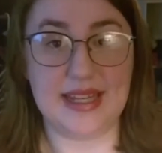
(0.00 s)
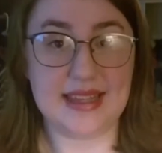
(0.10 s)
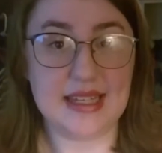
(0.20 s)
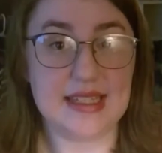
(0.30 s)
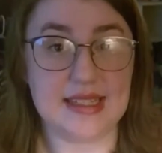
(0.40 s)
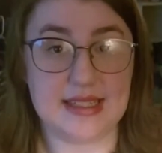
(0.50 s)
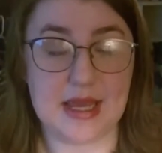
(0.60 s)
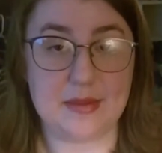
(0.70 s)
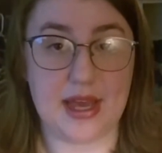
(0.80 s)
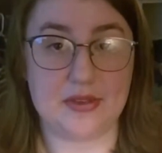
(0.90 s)
But I think it's the
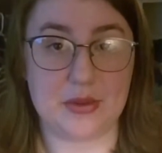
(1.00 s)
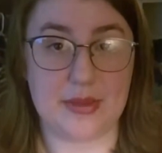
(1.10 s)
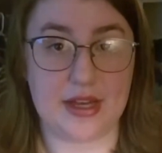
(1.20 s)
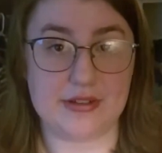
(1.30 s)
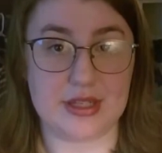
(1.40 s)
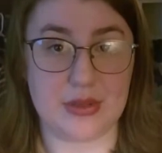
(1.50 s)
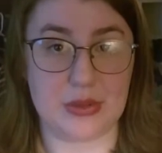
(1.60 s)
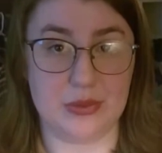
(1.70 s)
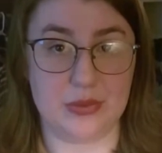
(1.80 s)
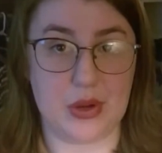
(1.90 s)
same Catherine Patterson
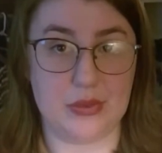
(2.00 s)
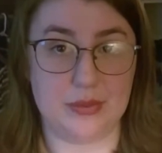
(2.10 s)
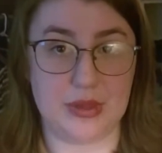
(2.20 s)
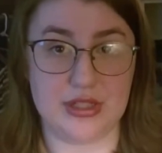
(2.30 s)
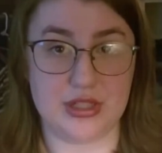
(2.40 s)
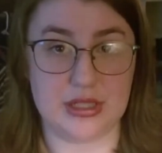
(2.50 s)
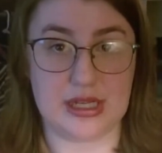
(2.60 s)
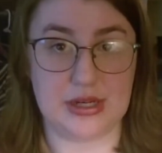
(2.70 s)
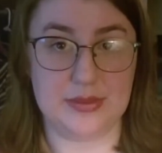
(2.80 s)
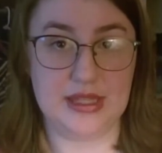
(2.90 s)
who wrote Bridge to
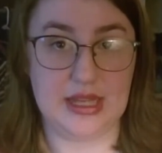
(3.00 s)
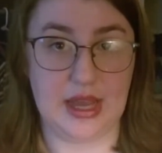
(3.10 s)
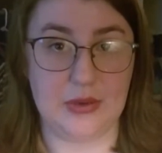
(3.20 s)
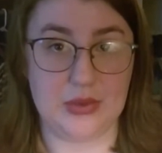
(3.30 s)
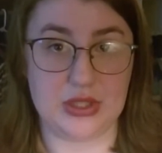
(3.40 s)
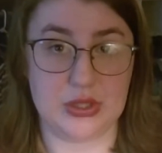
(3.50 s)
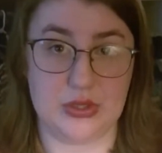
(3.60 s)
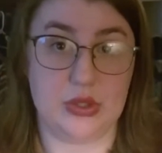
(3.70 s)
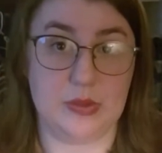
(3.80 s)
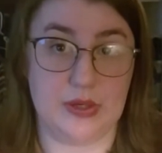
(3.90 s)
Terabithia, which
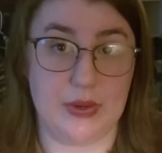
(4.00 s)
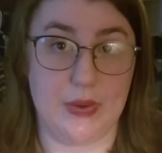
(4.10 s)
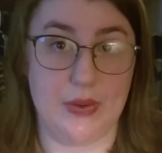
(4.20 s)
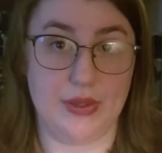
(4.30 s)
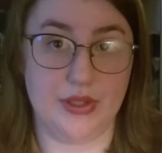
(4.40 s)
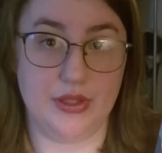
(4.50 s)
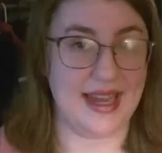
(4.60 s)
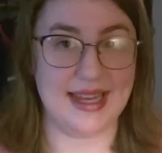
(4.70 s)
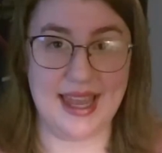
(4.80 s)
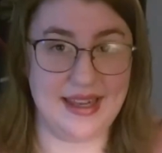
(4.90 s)
is super cool.
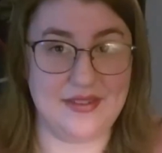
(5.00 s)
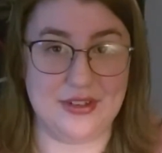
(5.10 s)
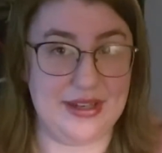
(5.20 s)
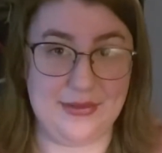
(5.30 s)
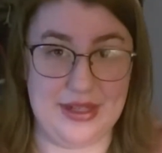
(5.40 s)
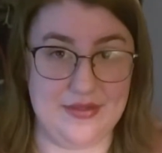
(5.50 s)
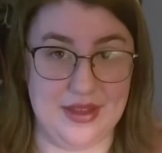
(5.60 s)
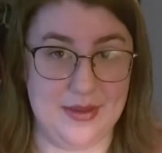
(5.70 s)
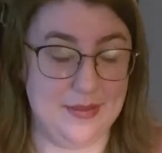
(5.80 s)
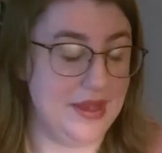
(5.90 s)
I can't ever get rid of
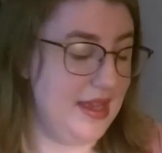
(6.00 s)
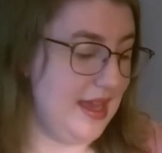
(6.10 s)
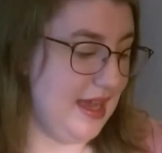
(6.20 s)
them.